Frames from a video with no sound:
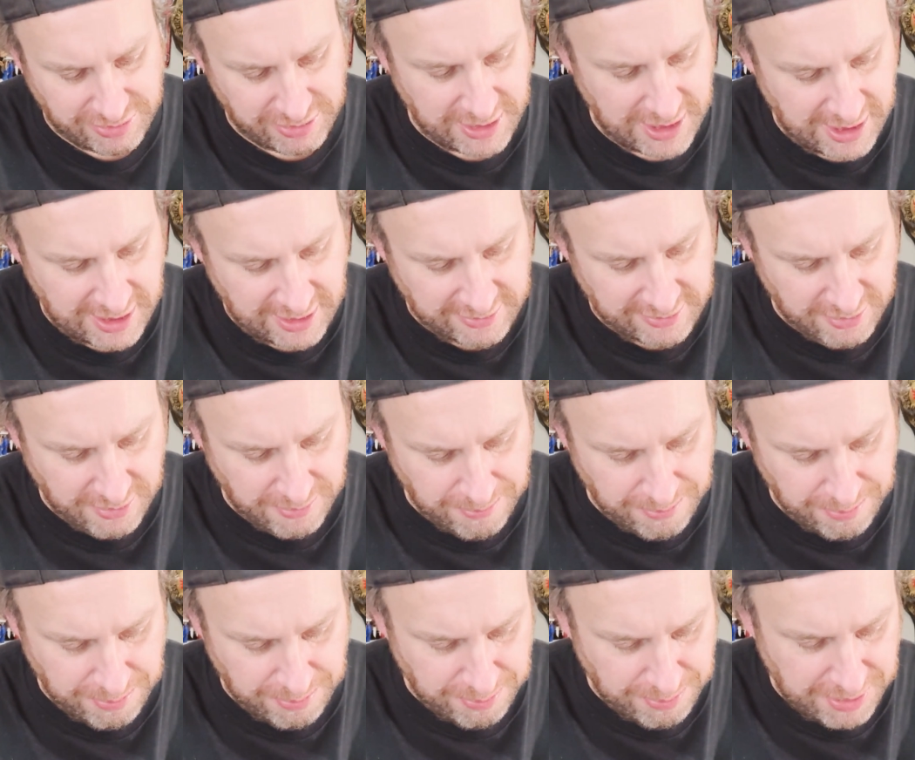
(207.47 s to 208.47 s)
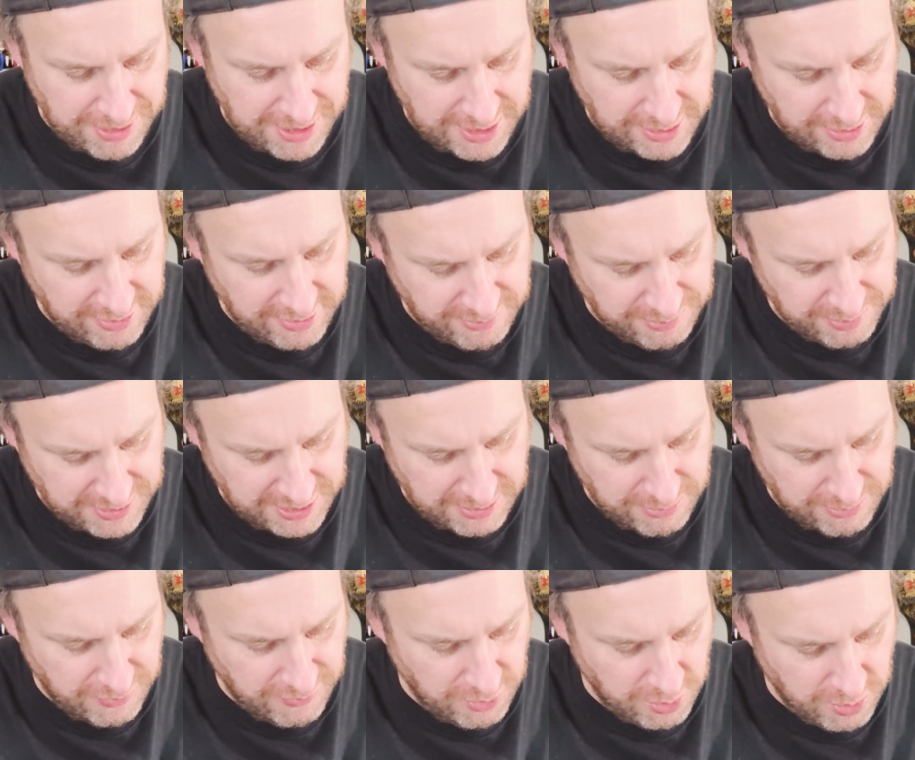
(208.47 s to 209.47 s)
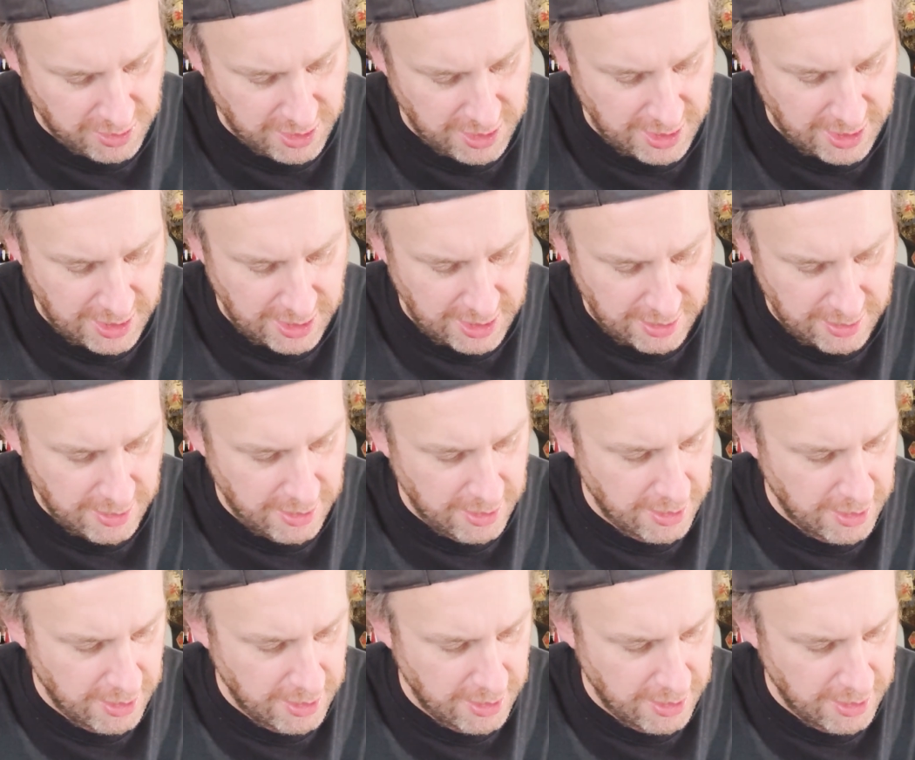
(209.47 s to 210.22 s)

Legs are pinless, but they move okay.